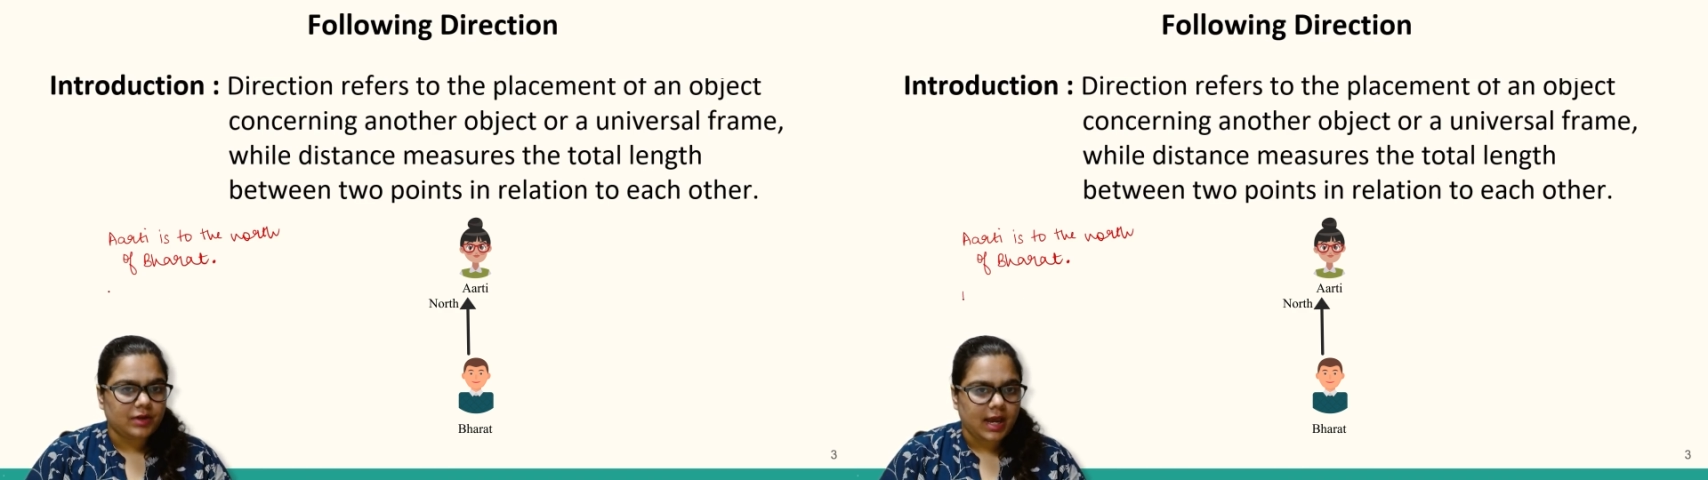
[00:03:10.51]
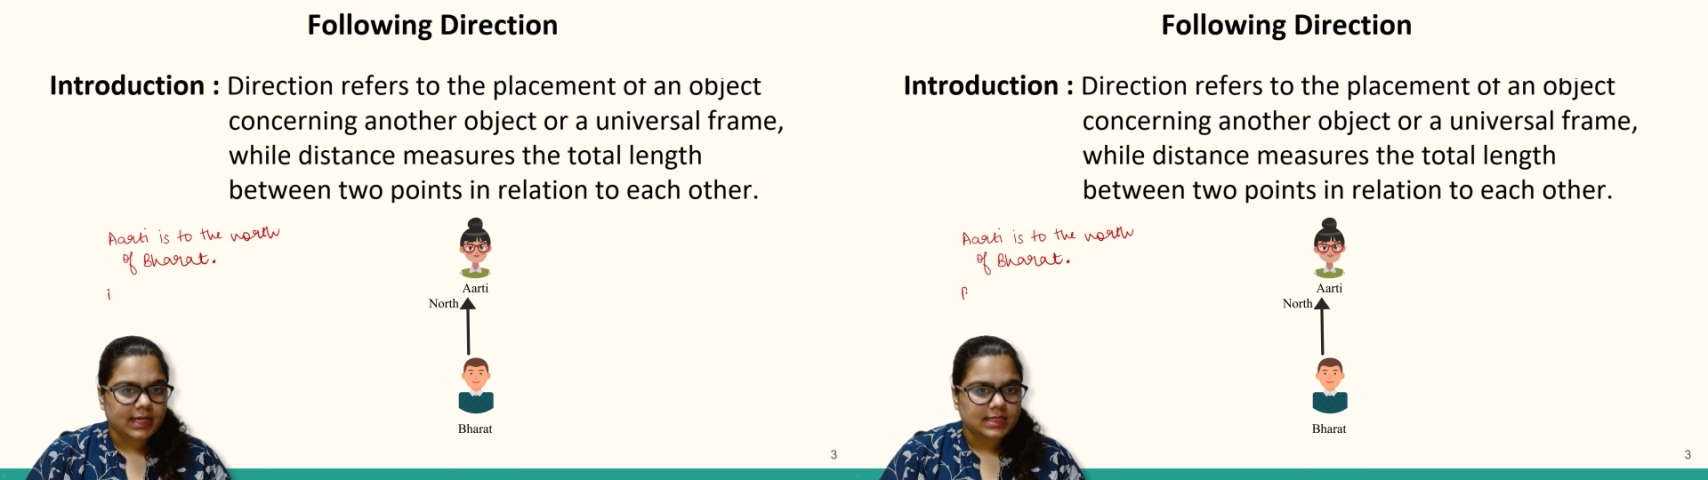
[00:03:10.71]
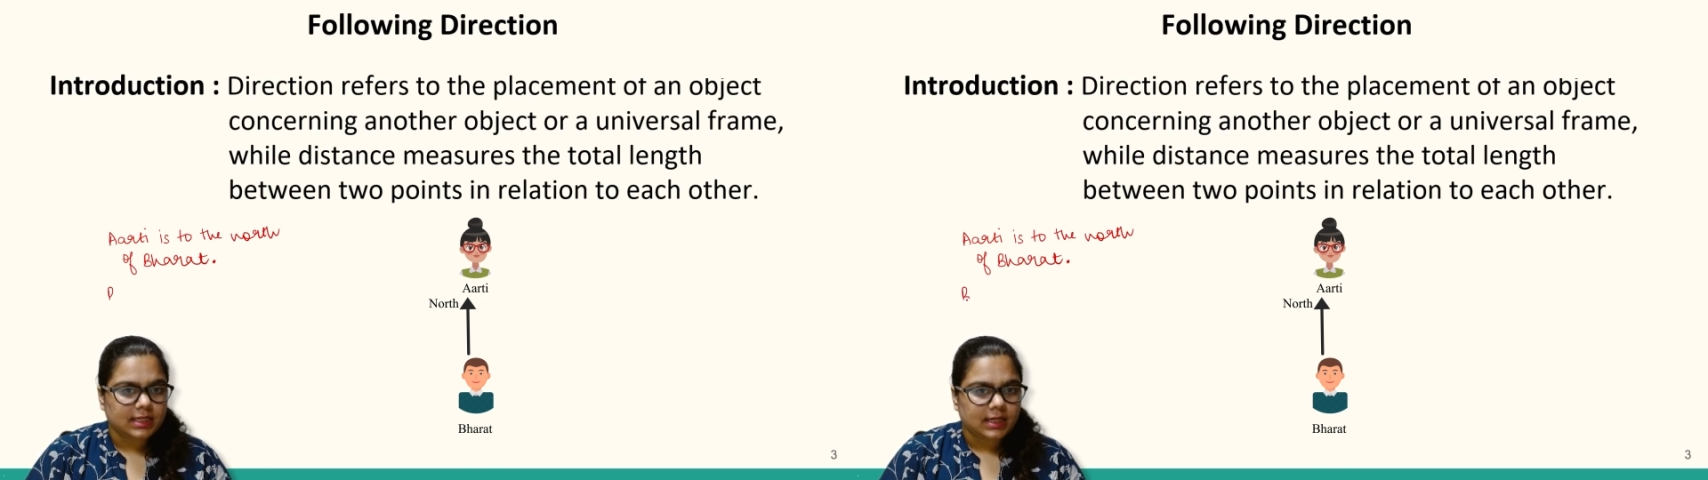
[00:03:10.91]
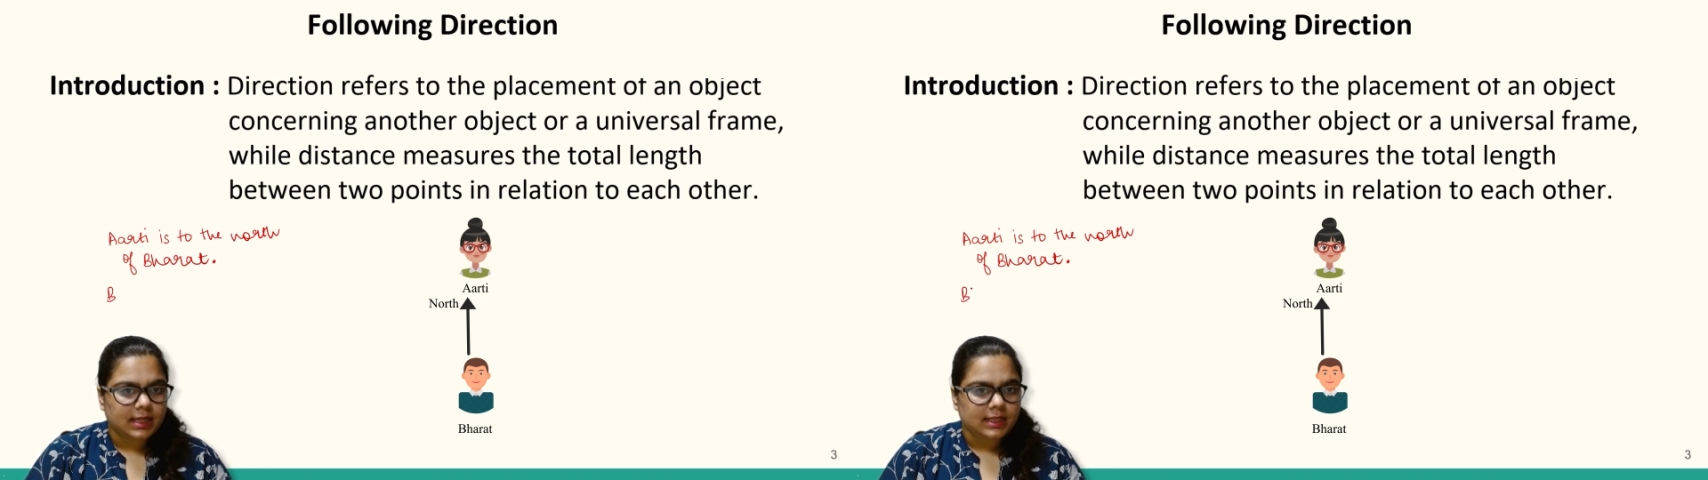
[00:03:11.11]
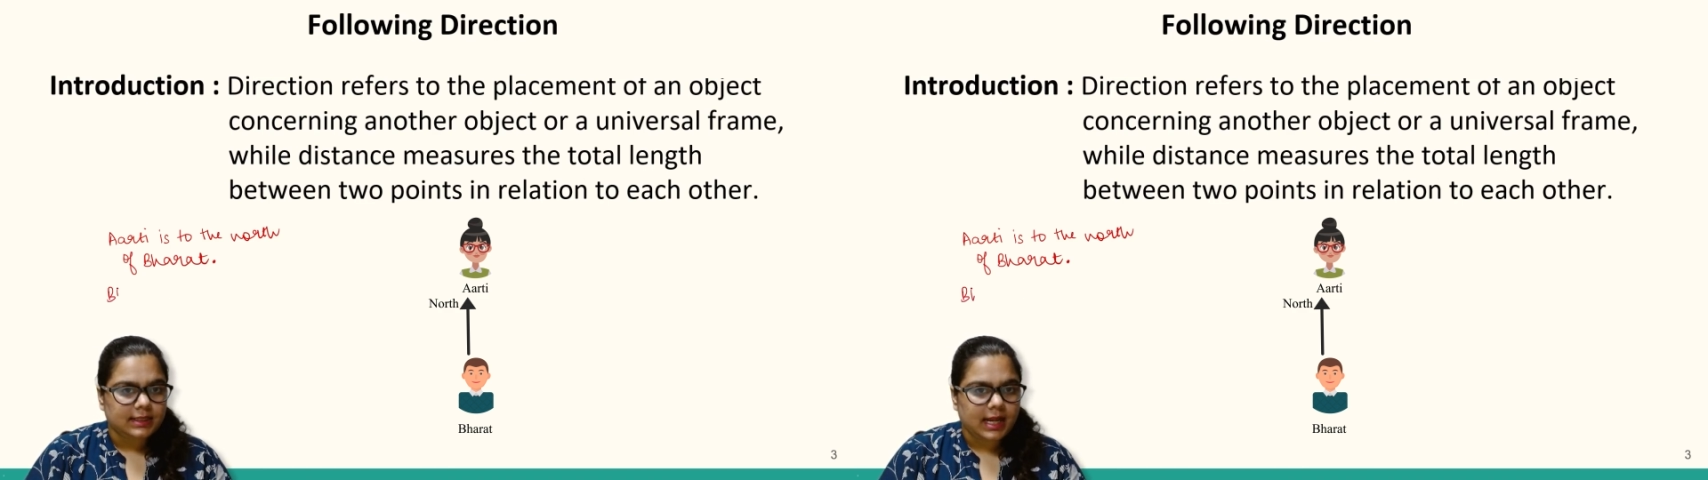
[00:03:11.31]
write
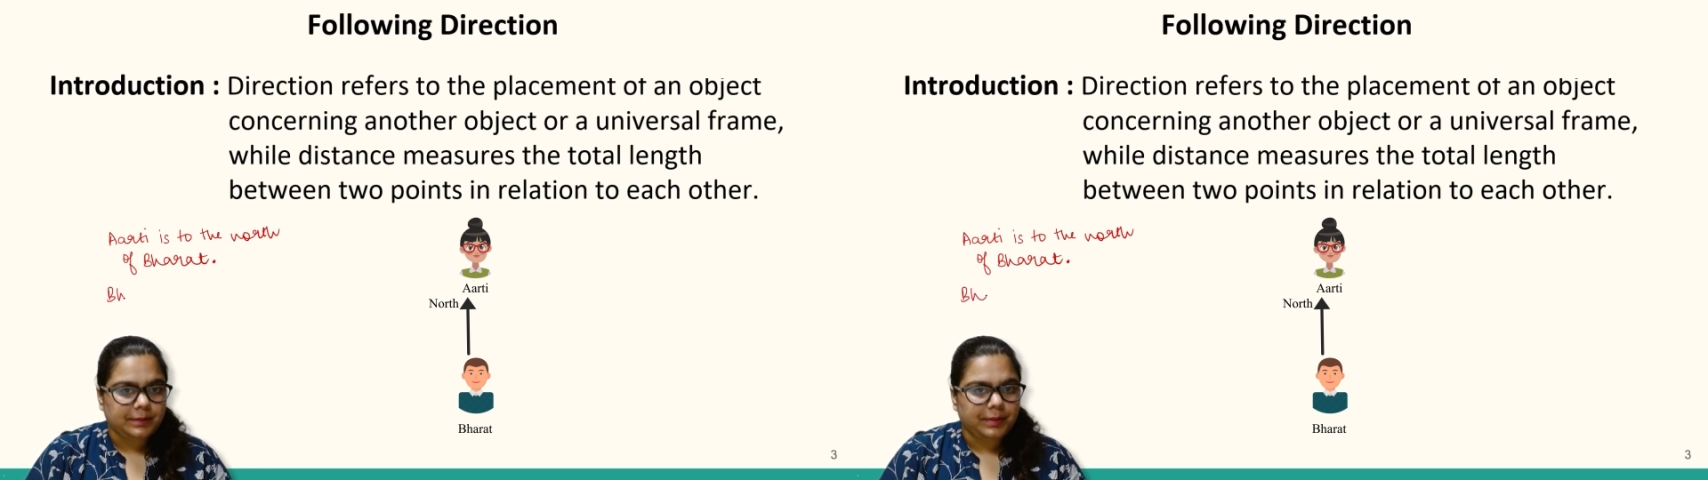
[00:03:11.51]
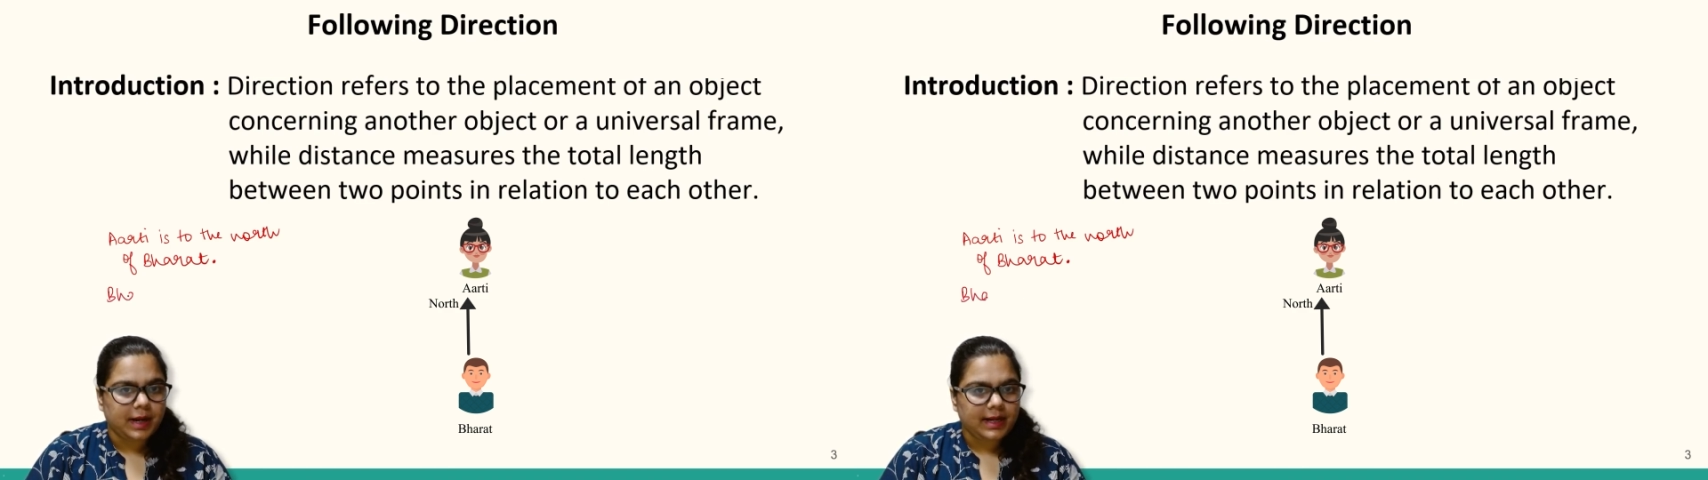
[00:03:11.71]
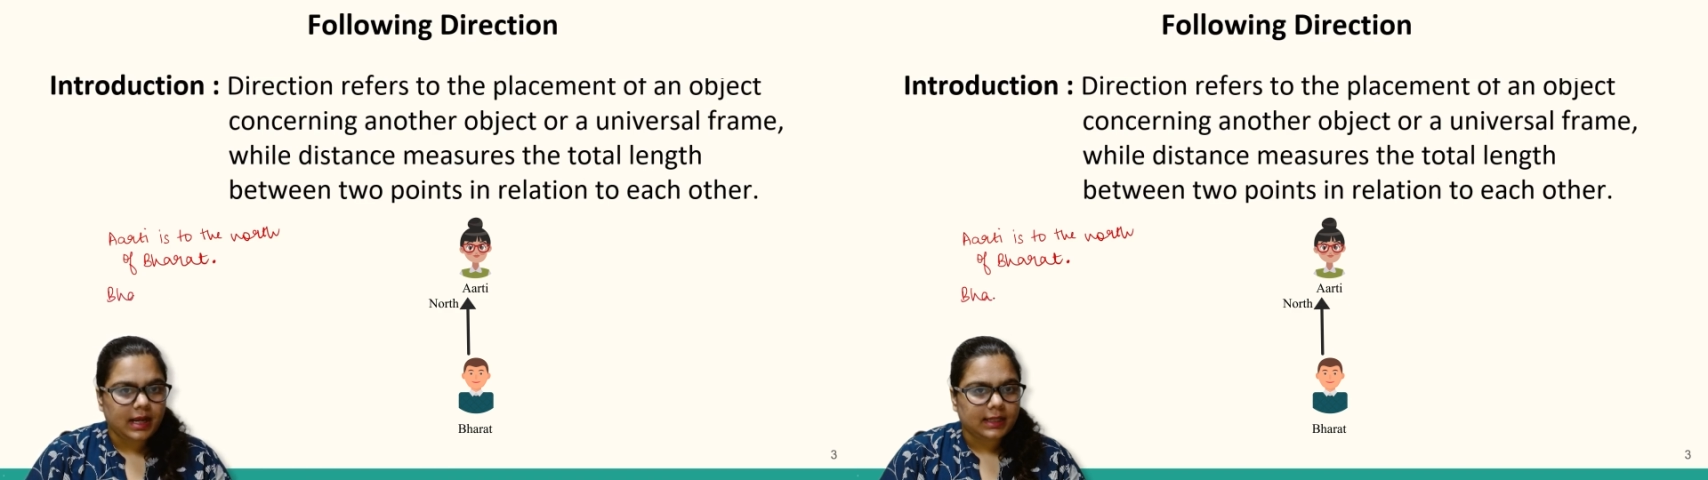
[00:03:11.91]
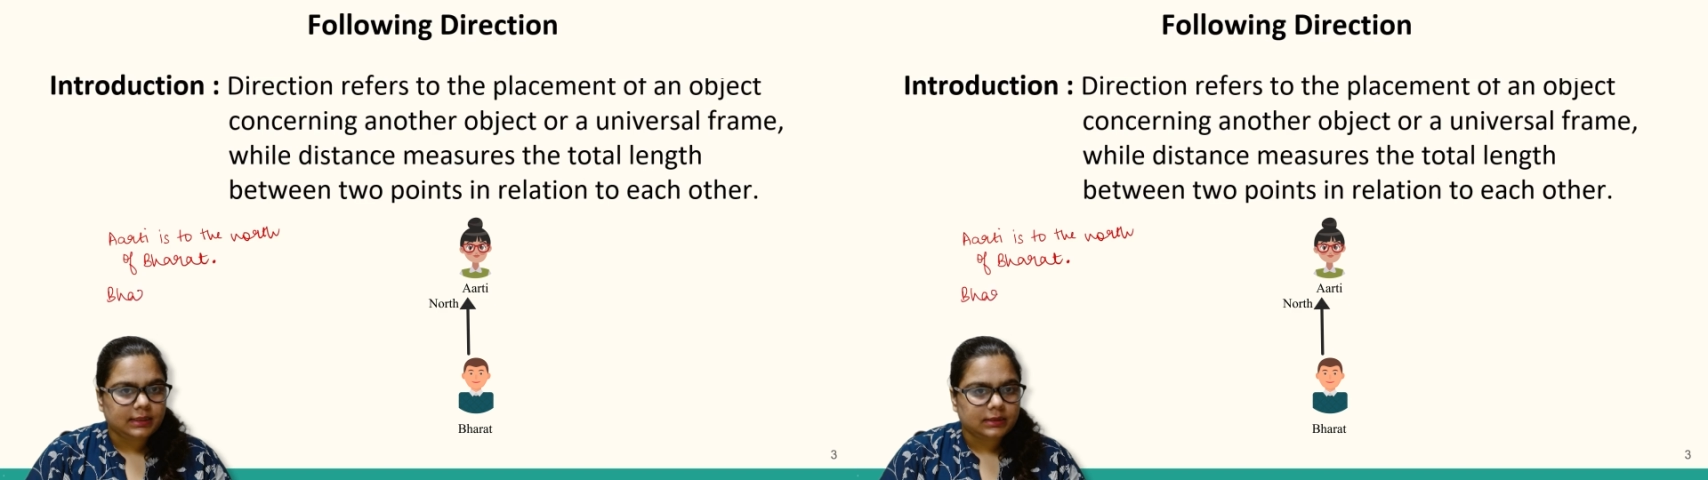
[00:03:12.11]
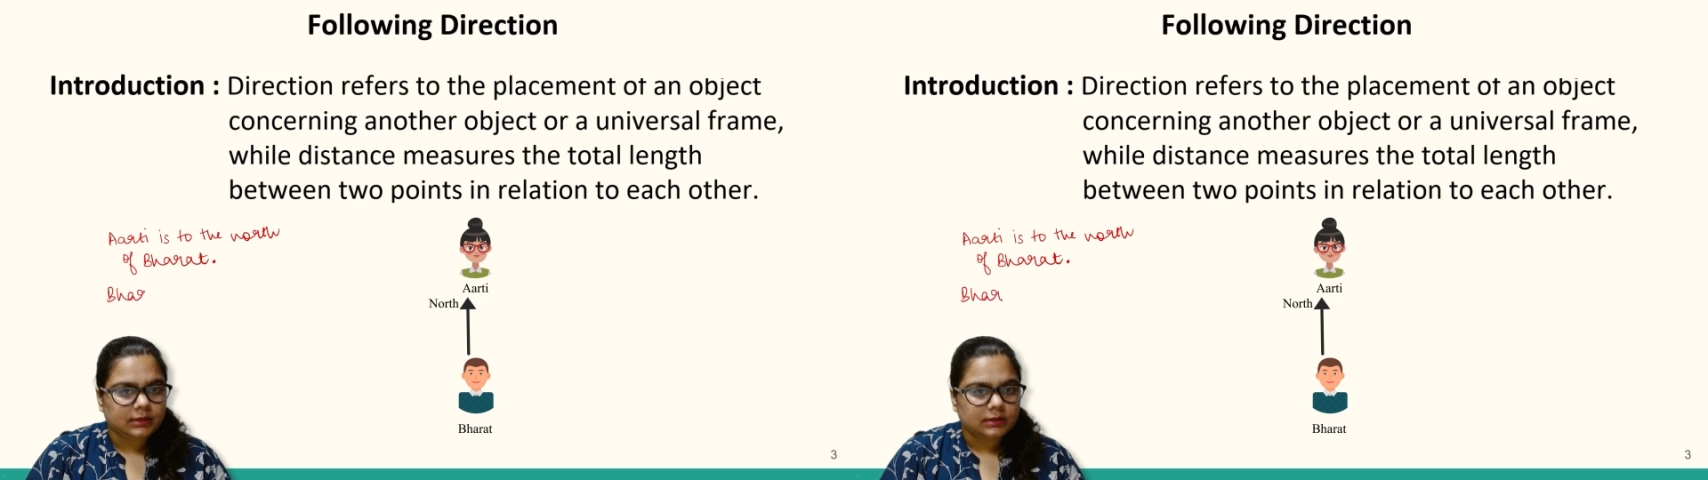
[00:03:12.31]
that
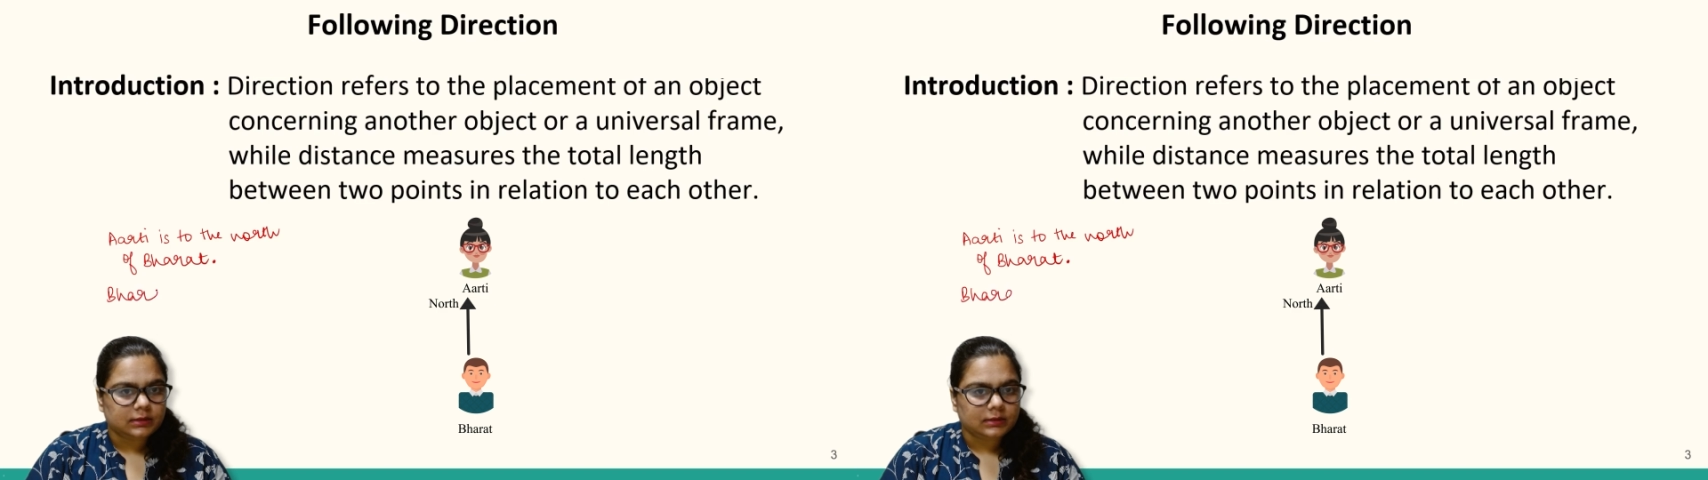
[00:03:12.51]
Bharat